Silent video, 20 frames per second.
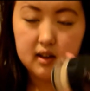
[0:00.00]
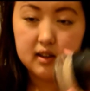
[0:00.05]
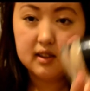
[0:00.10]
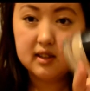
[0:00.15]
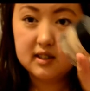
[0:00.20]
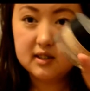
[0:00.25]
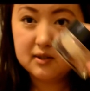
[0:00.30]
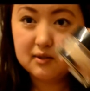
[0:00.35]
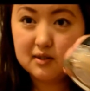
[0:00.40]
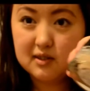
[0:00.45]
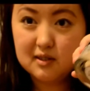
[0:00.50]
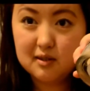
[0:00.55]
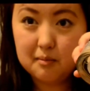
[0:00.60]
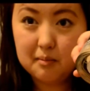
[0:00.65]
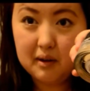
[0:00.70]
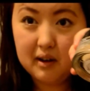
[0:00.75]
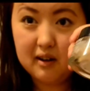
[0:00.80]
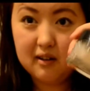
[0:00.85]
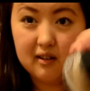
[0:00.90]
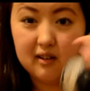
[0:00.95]
this was the
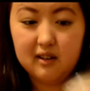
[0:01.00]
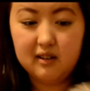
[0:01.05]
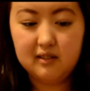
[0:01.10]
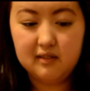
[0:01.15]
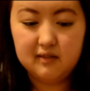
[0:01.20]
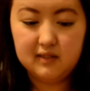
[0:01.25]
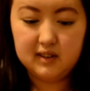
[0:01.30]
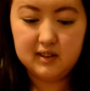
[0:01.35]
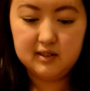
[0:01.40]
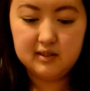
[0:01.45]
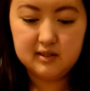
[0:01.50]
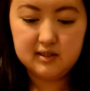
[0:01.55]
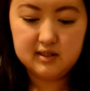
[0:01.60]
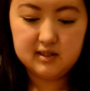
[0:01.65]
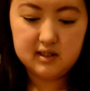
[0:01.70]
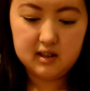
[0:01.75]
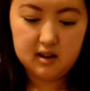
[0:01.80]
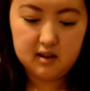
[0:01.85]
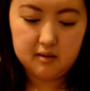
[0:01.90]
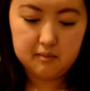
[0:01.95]
bottle I used.
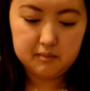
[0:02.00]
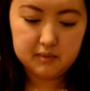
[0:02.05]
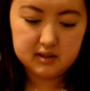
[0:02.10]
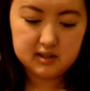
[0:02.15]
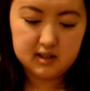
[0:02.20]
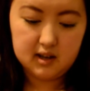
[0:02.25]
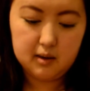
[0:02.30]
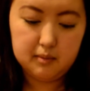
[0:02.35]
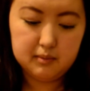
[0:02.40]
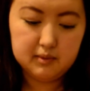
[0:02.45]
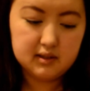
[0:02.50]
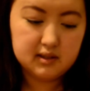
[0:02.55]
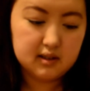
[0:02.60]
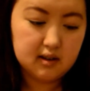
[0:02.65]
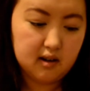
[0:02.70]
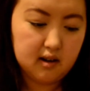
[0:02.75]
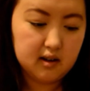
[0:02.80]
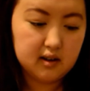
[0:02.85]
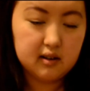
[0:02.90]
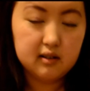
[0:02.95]
It's almost
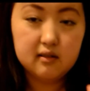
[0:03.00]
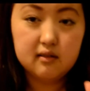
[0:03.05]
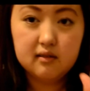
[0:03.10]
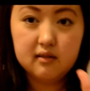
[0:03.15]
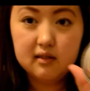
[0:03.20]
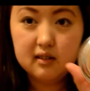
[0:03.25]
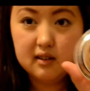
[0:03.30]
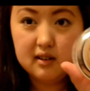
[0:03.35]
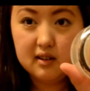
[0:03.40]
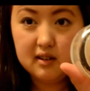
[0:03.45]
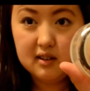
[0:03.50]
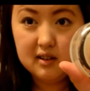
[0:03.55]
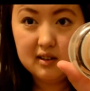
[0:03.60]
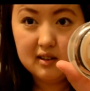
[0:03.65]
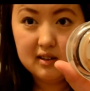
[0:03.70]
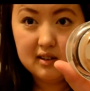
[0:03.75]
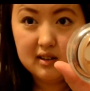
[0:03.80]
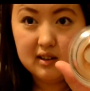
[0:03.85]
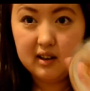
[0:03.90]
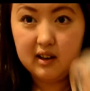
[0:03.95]
gone.
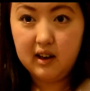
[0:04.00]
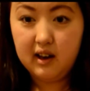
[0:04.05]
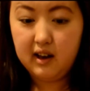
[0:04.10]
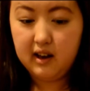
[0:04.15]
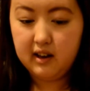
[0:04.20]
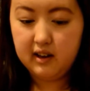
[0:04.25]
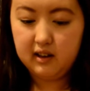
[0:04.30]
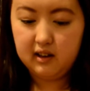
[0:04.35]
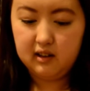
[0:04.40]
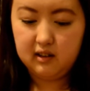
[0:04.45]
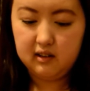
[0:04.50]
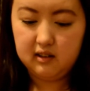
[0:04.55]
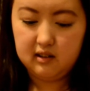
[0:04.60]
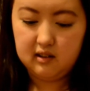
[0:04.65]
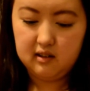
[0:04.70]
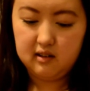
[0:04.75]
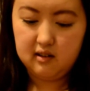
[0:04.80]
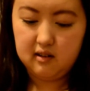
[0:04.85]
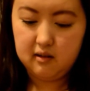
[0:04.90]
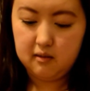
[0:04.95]
I
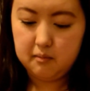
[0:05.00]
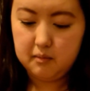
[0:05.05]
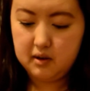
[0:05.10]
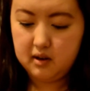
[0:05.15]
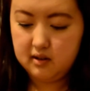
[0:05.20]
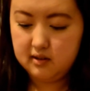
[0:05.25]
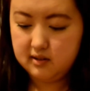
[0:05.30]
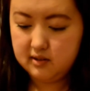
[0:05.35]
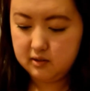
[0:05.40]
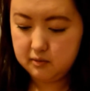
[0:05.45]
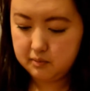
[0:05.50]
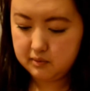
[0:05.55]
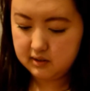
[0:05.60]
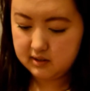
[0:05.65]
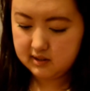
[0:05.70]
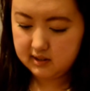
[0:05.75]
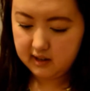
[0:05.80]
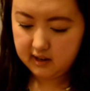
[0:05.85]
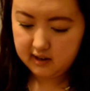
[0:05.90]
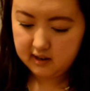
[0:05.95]
am super
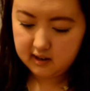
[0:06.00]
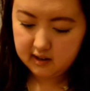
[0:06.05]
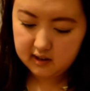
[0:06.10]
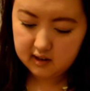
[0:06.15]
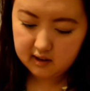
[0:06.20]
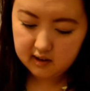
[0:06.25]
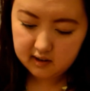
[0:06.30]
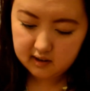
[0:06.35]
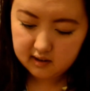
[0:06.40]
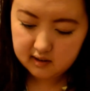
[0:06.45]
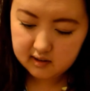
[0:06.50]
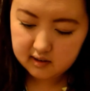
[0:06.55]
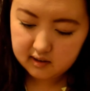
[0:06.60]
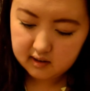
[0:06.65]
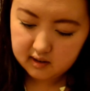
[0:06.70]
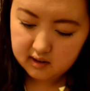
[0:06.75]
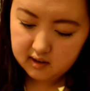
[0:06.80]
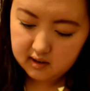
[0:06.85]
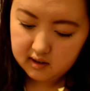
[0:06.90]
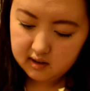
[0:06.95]
excited
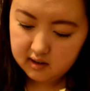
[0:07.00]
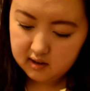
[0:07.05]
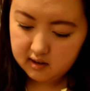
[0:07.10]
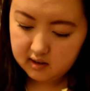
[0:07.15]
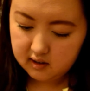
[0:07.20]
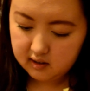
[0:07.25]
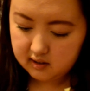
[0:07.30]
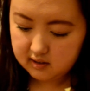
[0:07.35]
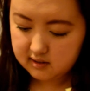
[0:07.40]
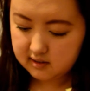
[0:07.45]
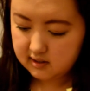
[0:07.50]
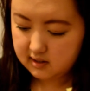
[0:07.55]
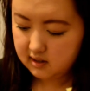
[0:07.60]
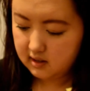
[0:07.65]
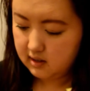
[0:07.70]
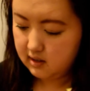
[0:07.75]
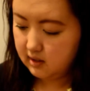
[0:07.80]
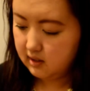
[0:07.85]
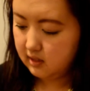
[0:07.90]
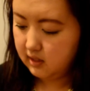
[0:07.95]
because
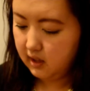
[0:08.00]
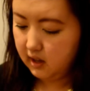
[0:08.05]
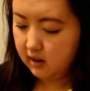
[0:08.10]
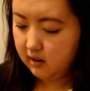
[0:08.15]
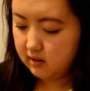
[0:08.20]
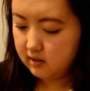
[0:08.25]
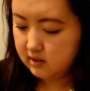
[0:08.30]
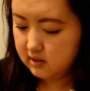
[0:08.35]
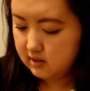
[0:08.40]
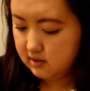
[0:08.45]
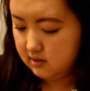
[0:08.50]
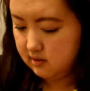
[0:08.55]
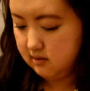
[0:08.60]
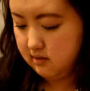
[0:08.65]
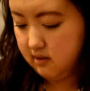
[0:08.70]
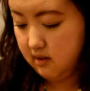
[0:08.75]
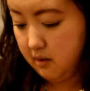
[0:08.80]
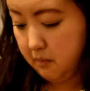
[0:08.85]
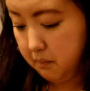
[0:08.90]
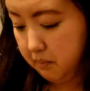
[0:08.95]
it
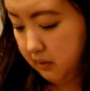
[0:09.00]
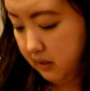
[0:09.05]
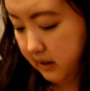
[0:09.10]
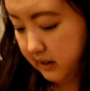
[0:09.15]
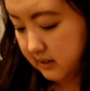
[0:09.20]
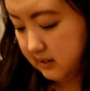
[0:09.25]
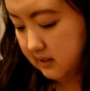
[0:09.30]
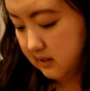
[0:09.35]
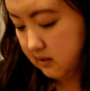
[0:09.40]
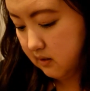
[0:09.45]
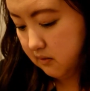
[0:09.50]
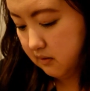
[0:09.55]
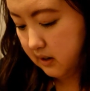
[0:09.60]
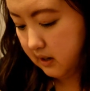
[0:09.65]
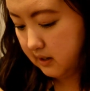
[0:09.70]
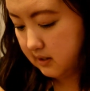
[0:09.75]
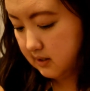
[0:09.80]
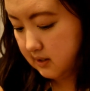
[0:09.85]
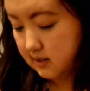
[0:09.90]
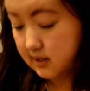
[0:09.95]
applies so
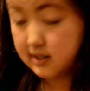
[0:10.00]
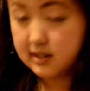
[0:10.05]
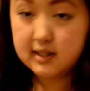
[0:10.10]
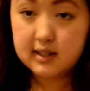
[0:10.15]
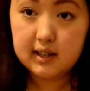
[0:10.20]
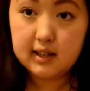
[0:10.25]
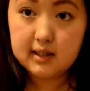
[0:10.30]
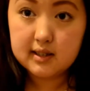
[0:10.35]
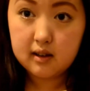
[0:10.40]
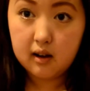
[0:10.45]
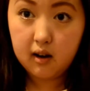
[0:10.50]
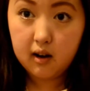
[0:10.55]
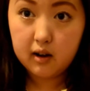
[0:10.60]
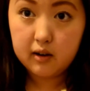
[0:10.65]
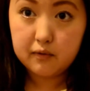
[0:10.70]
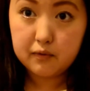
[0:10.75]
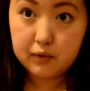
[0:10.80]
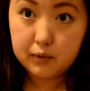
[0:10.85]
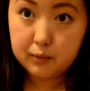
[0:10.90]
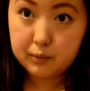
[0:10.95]
nice and it stays on
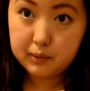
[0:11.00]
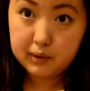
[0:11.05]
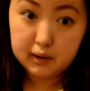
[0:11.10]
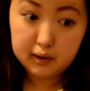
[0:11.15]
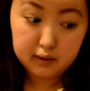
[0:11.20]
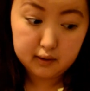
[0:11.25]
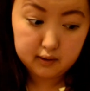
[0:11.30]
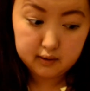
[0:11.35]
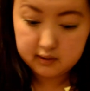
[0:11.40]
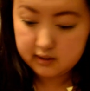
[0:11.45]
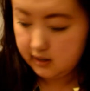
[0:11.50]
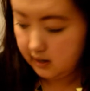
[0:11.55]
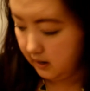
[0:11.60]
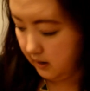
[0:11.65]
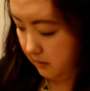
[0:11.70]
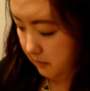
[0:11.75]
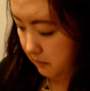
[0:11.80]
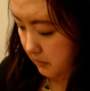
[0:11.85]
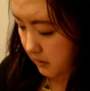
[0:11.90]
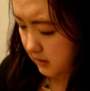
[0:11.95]
for a really long
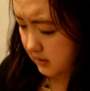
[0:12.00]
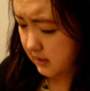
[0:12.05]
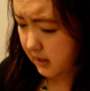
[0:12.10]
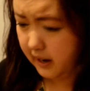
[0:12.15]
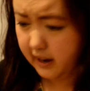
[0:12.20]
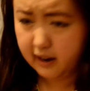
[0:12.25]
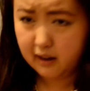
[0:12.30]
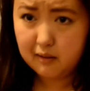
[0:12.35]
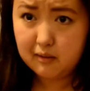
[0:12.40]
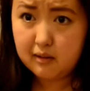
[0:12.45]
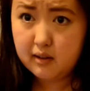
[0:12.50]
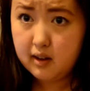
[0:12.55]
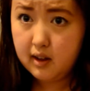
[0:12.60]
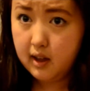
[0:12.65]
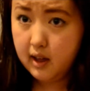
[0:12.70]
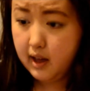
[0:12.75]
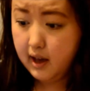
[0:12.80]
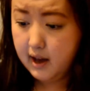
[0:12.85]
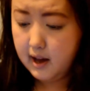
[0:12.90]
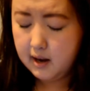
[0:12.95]
time. Because I
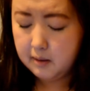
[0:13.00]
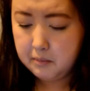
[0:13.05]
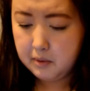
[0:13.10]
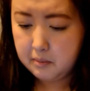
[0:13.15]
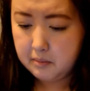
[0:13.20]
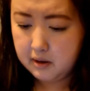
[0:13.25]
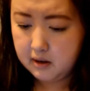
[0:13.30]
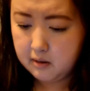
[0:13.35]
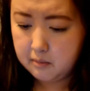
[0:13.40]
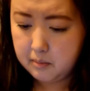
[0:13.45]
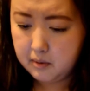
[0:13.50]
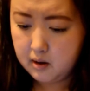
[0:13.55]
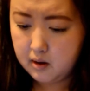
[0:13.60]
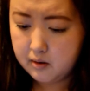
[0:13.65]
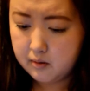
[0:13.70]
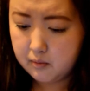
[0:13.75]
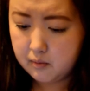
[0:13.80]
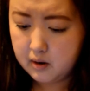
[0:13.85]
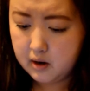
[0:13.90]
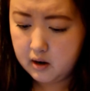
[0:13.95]
had my makeup on
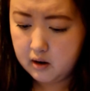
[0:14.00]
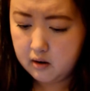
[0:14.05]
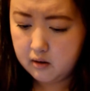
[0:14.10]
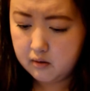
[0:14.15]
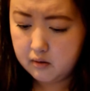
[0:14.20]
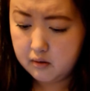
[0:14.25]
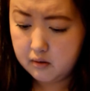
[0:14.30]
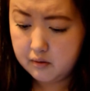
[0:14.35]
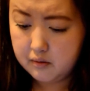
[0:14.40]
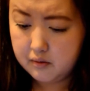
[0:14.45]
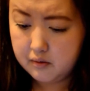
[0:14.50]
around,